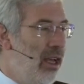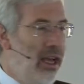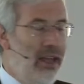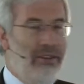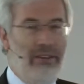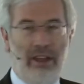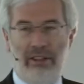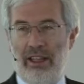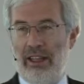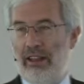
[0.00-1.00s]
I
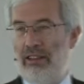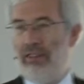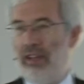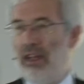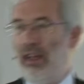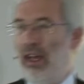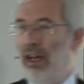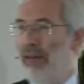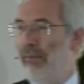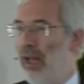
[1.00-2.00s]
think that is a
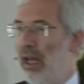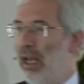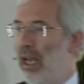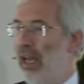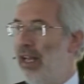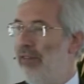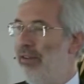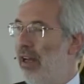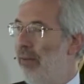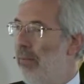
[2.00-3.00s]
kind
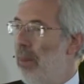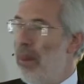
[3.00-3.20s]
of